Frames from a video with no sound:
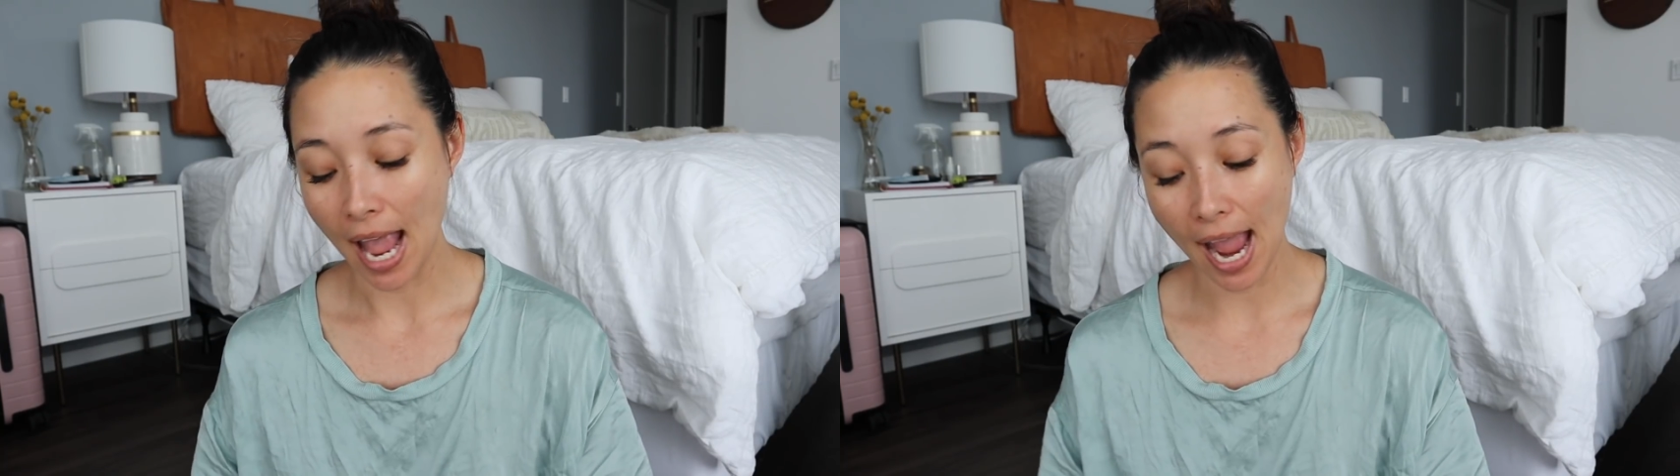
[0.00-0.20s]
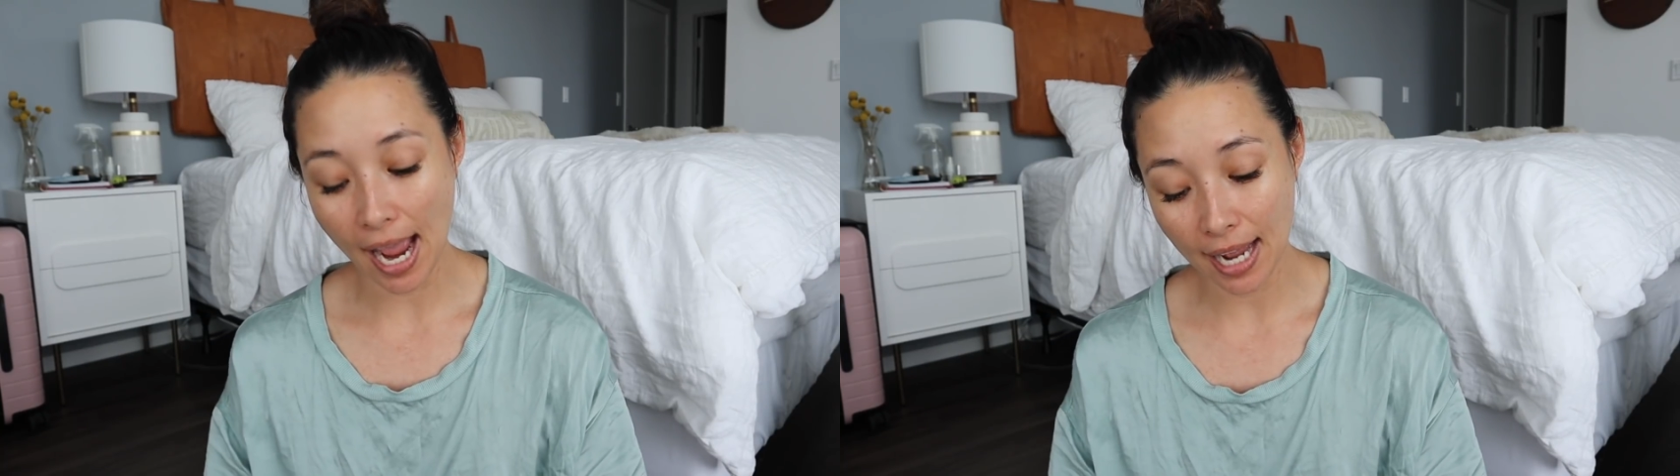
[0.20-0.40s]

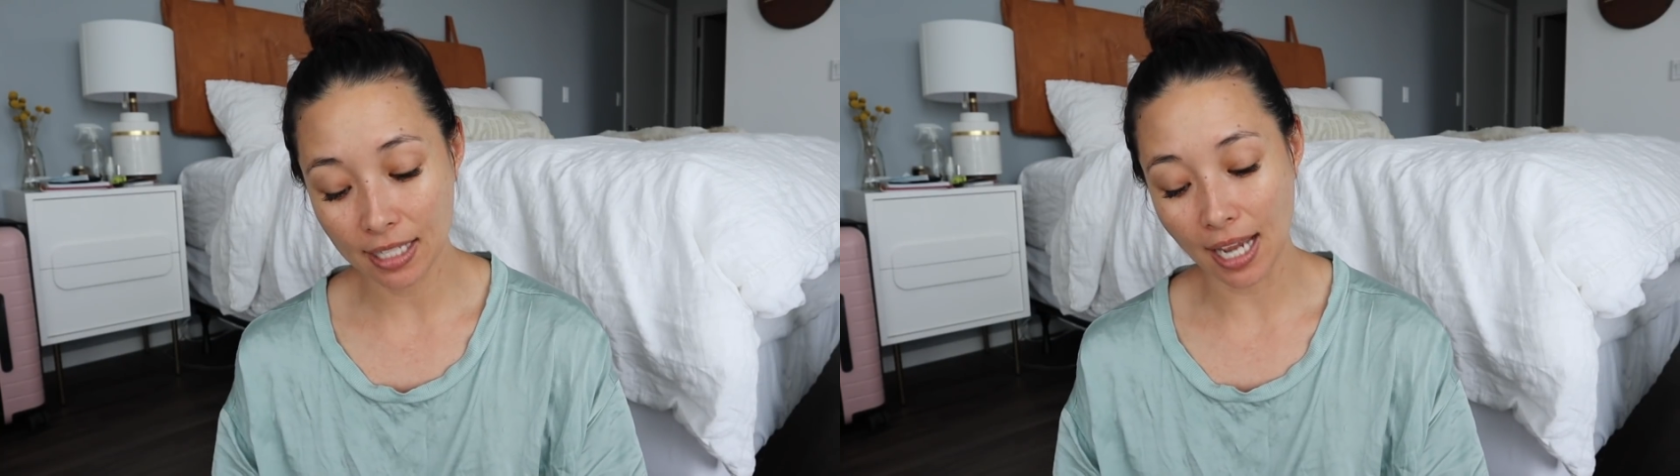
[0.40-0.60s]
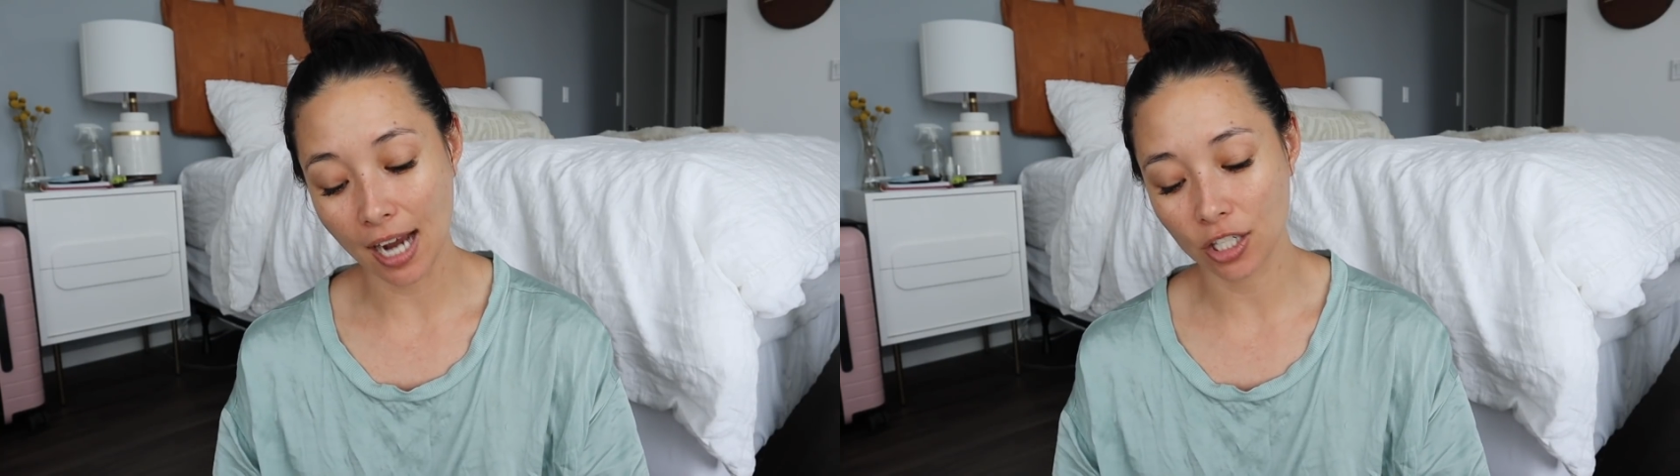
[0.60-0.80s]

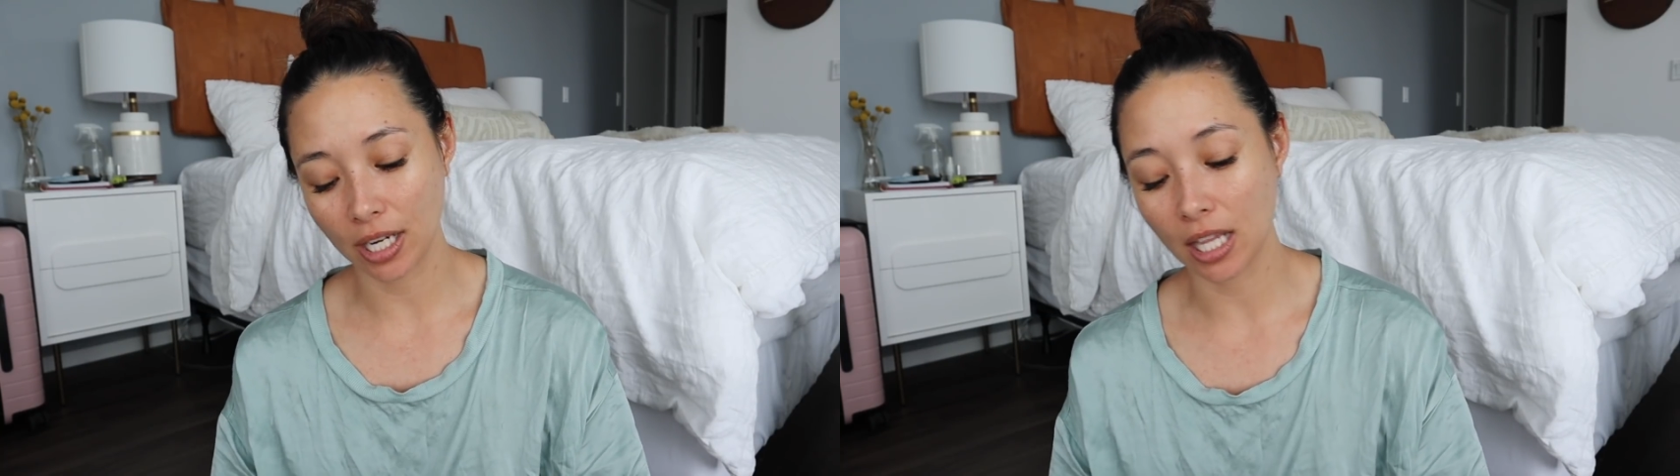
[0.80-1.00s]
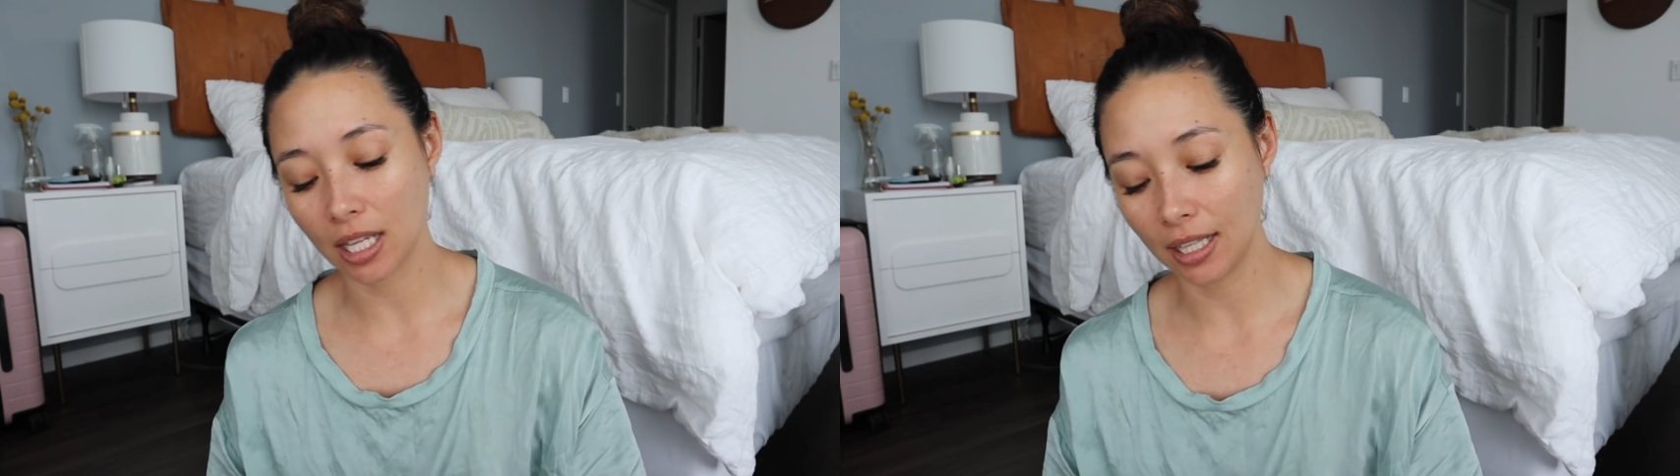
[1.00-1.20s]
And
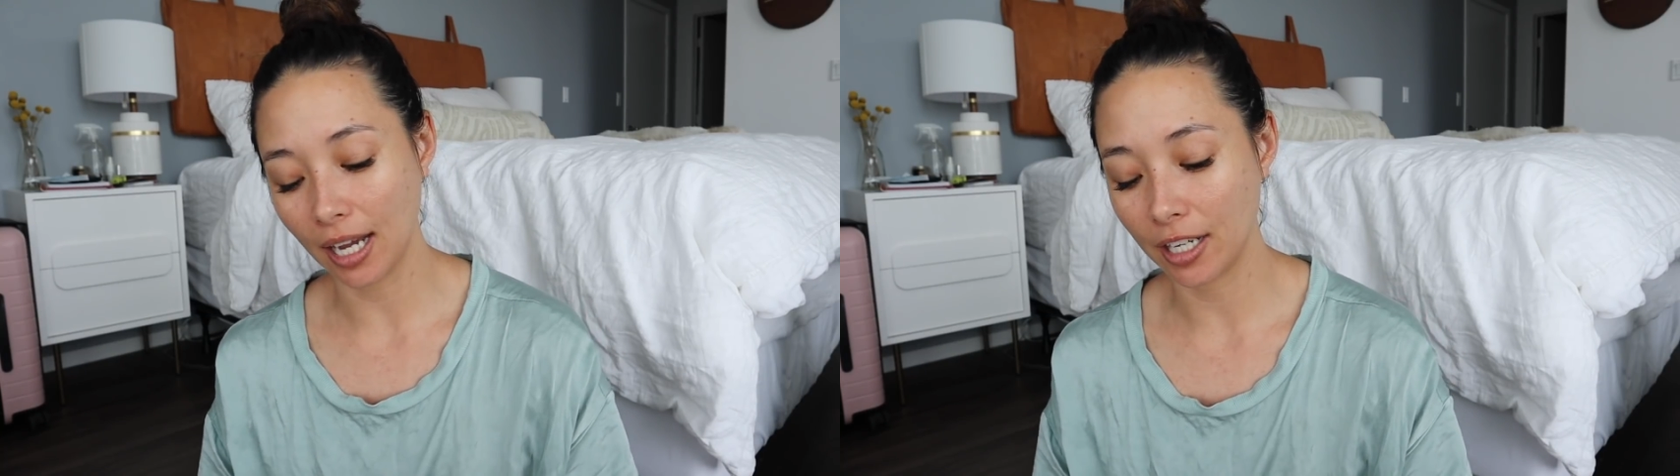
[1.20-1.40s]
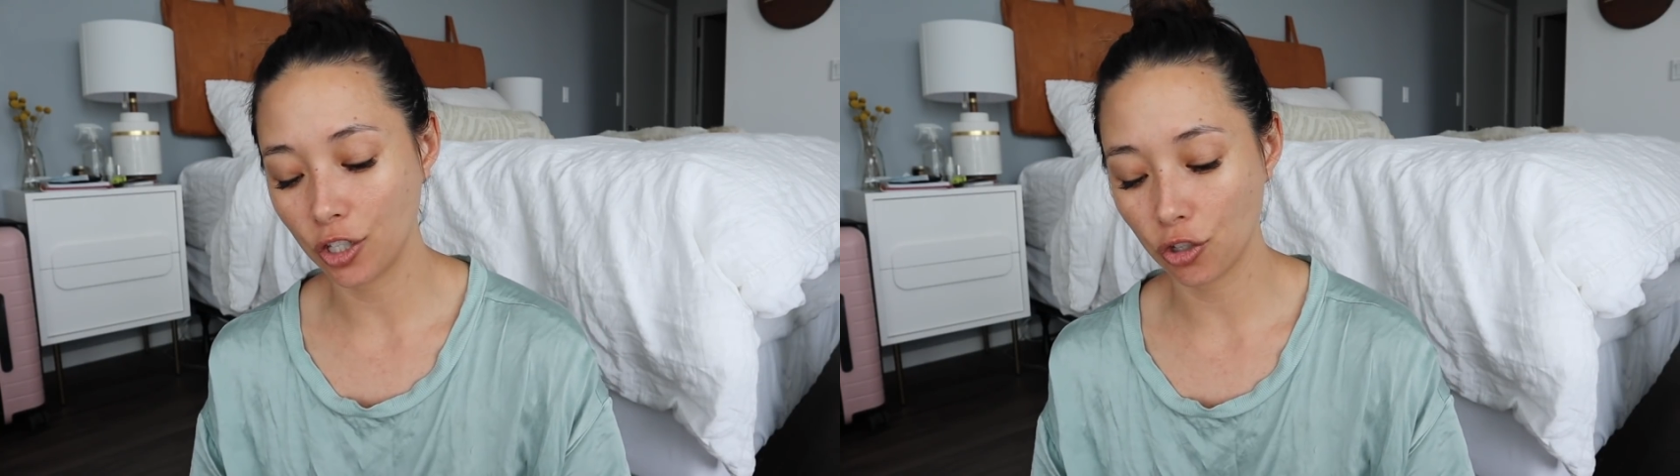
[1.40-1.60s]
actually, I think
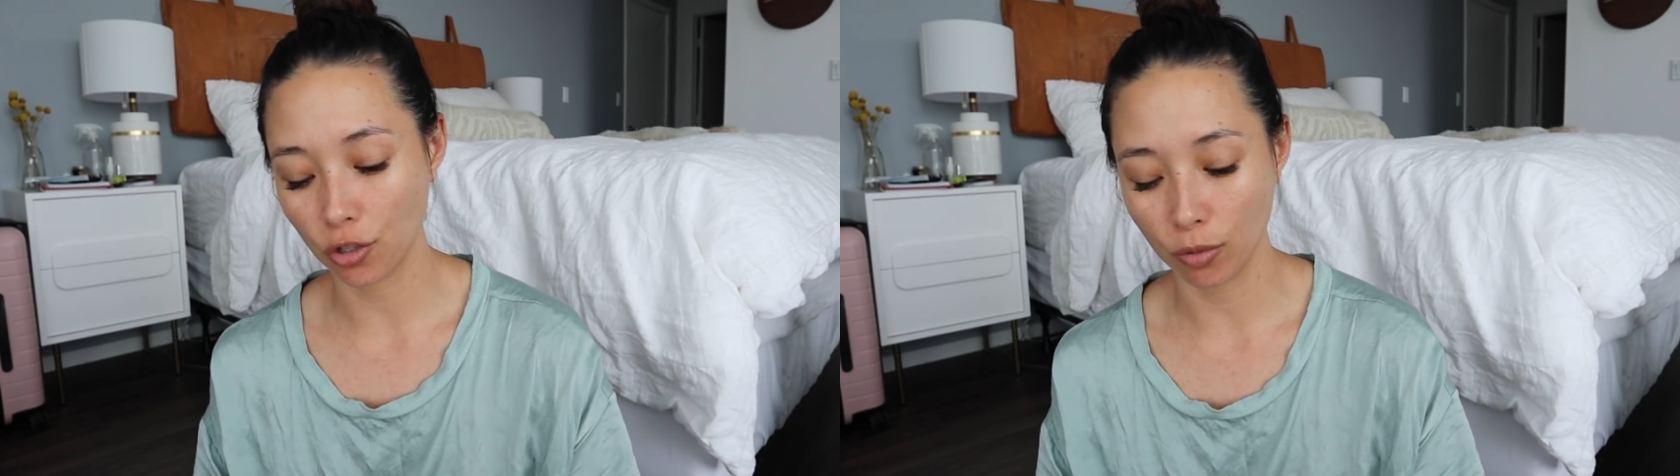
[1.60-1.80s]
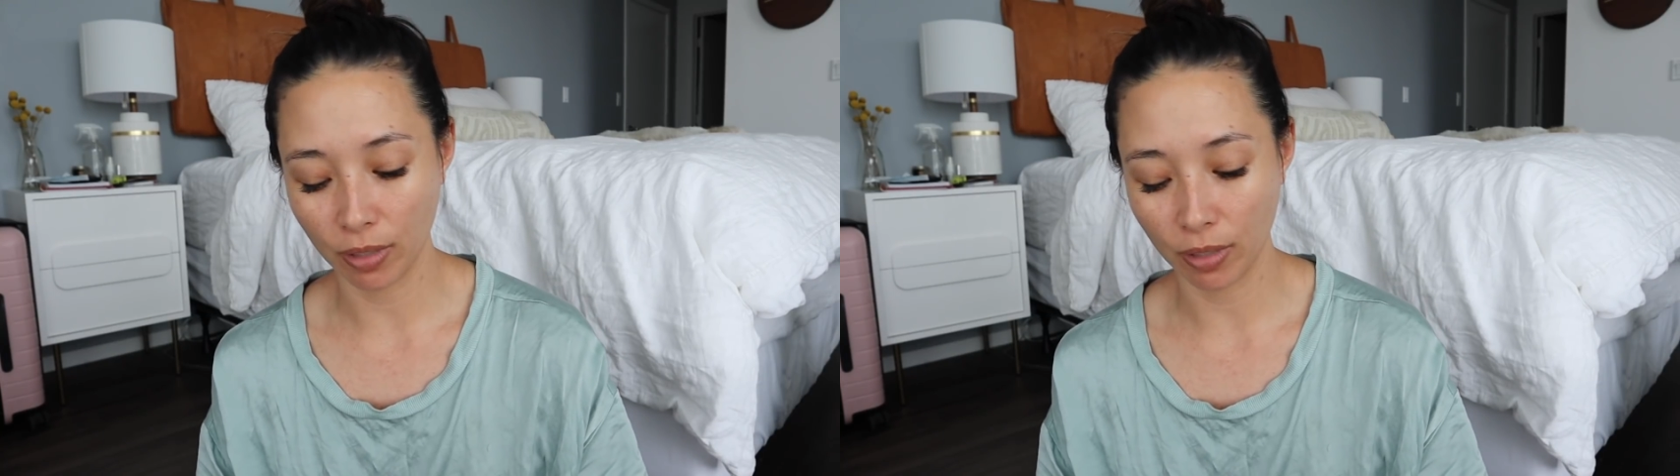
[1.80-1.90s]
that is true,